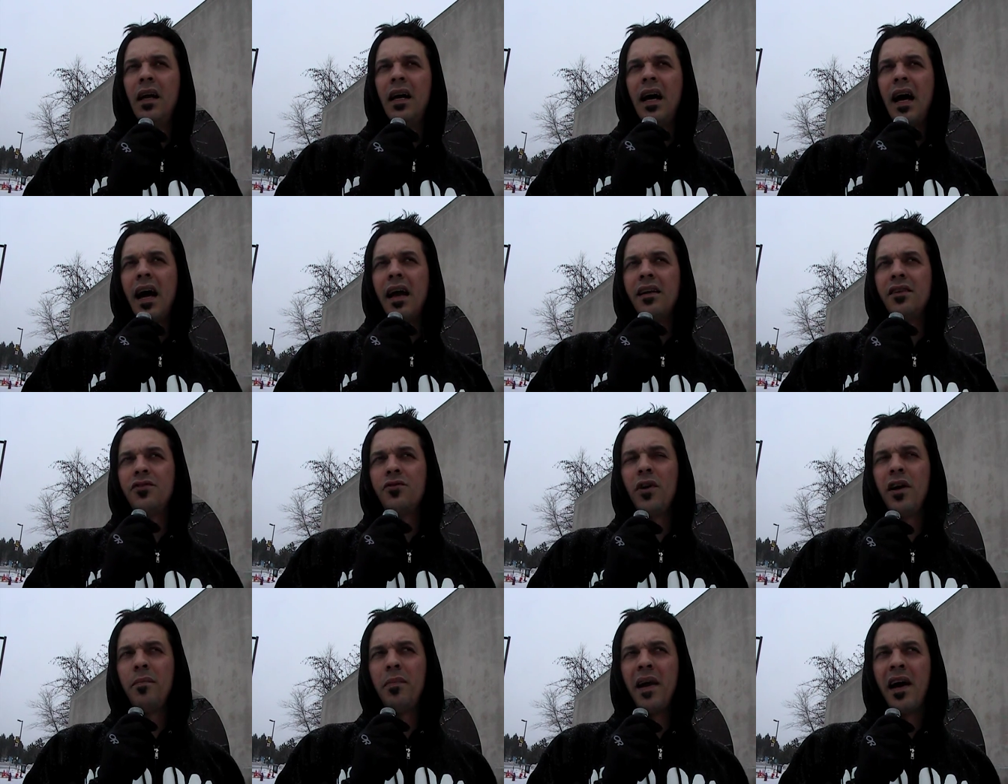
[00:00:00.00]
I
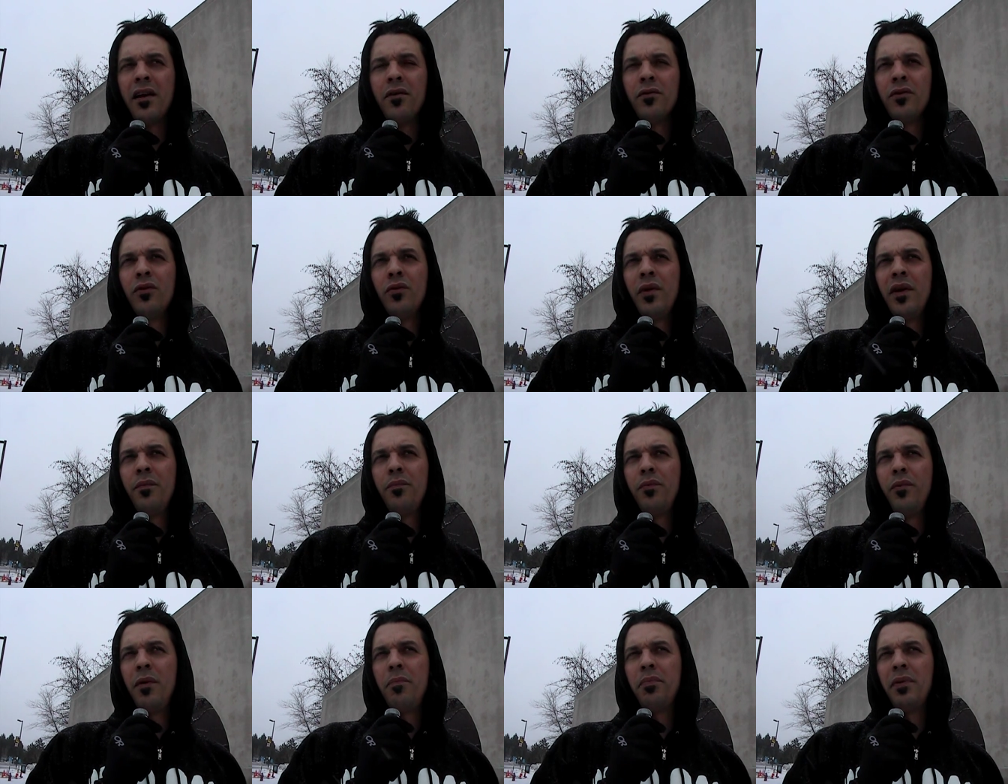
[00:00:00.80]
enjoy Bonnaroo.
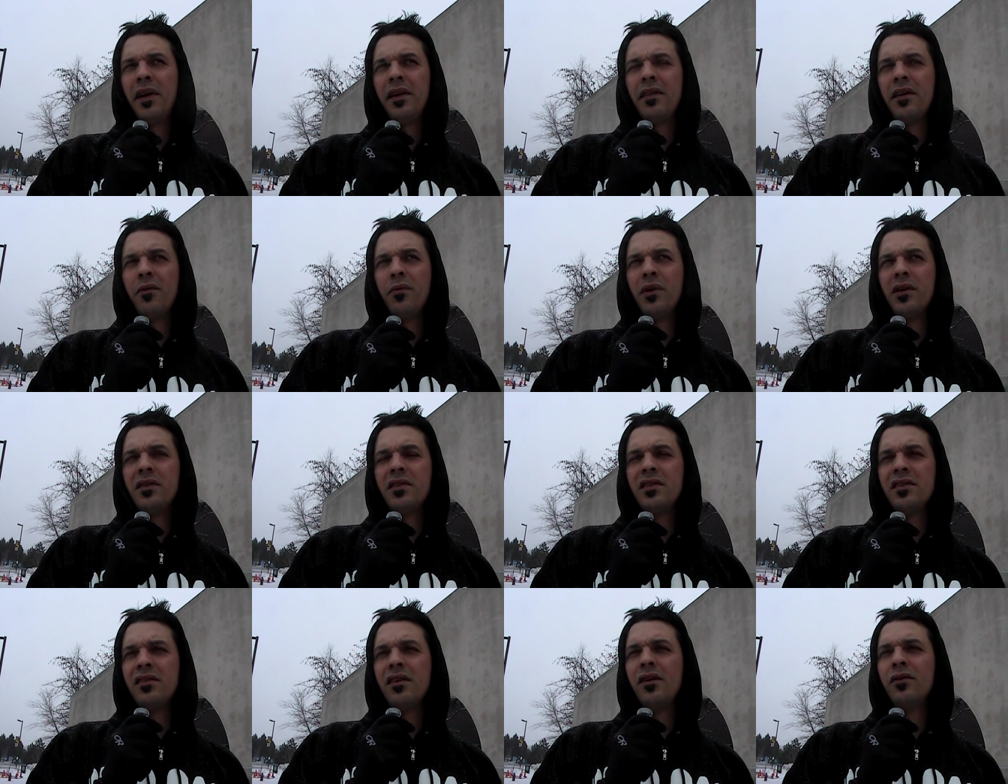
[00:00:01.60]
We played there
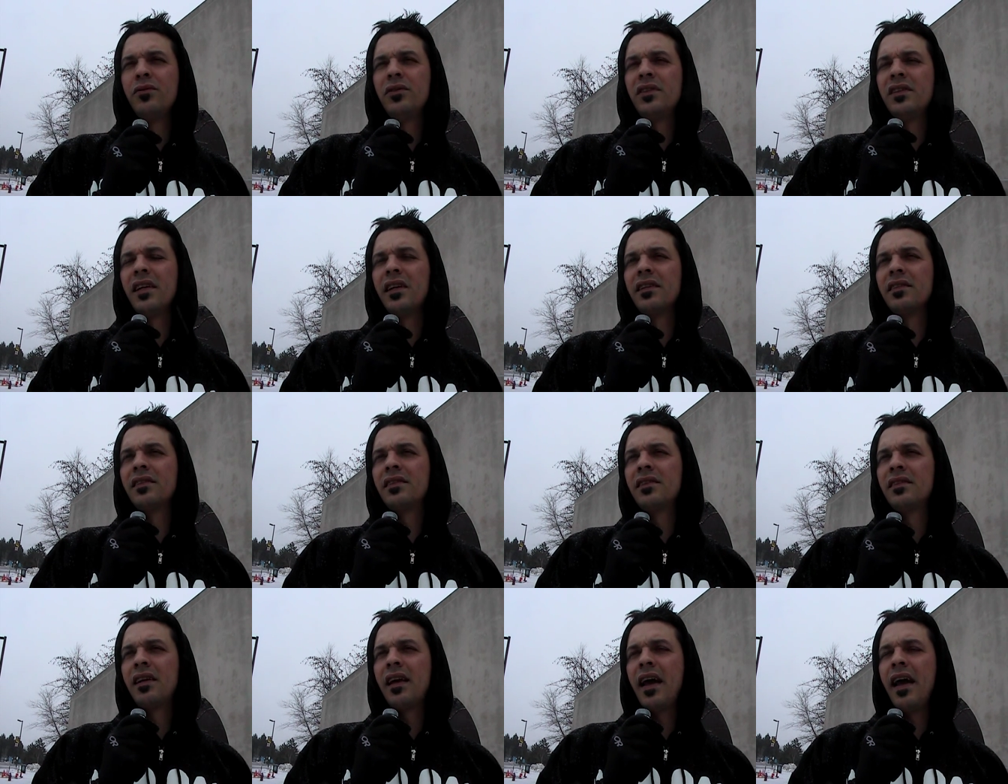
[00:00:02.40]
once in
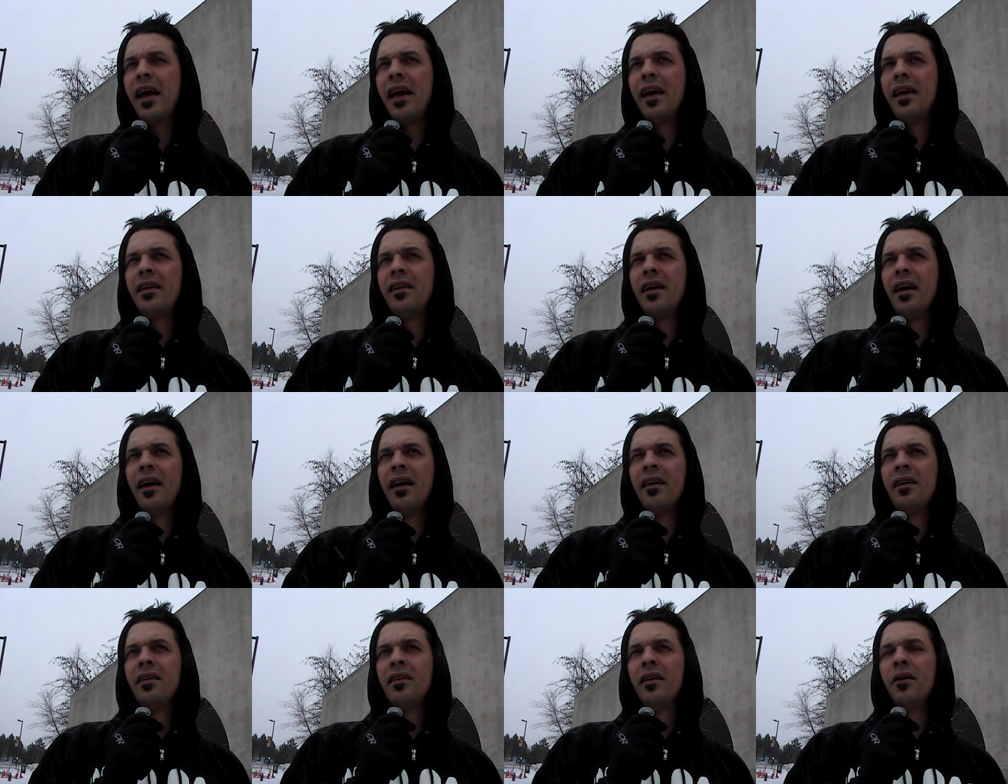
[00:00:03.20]
'06, and
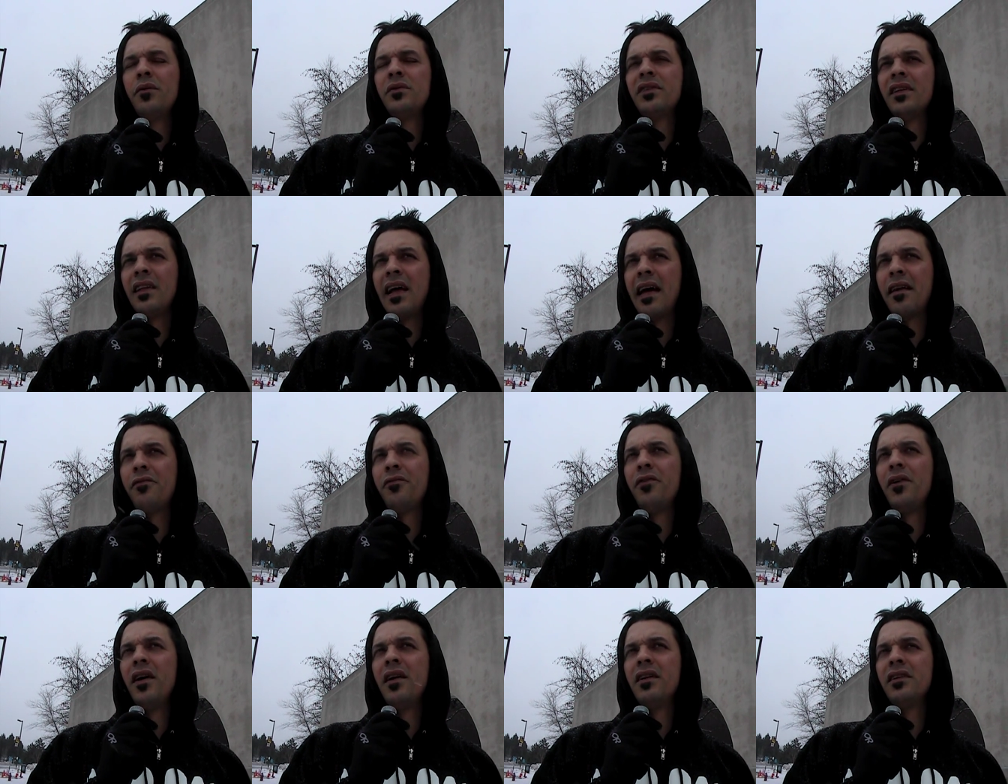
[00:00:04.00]
it was a lot of
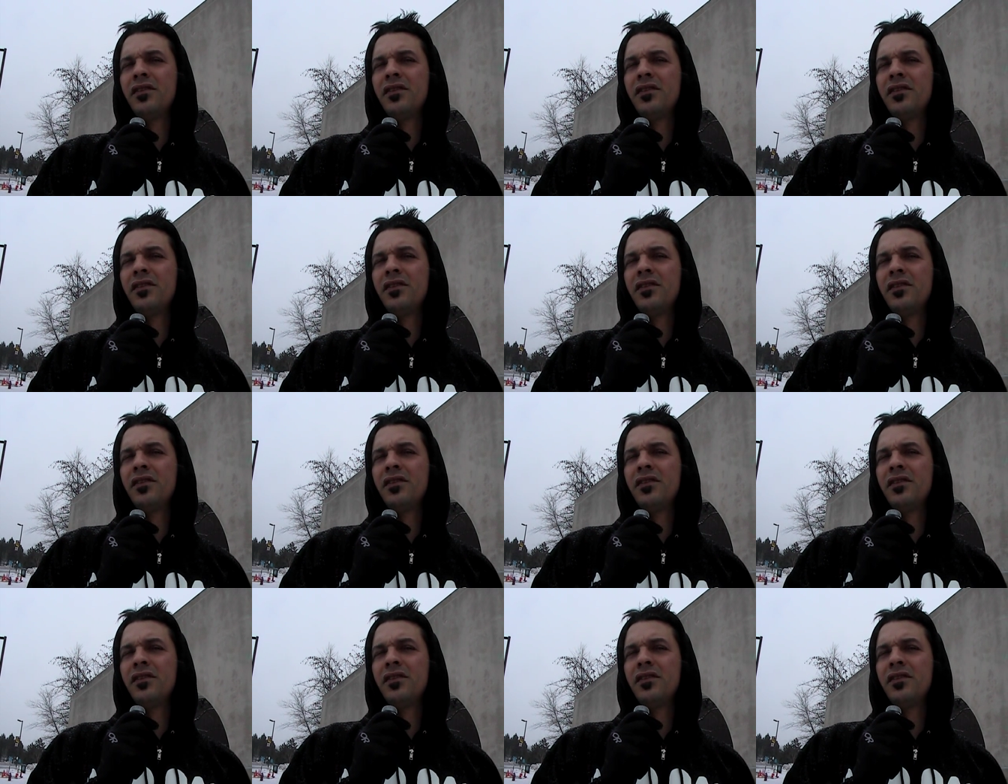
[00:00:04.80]
fun.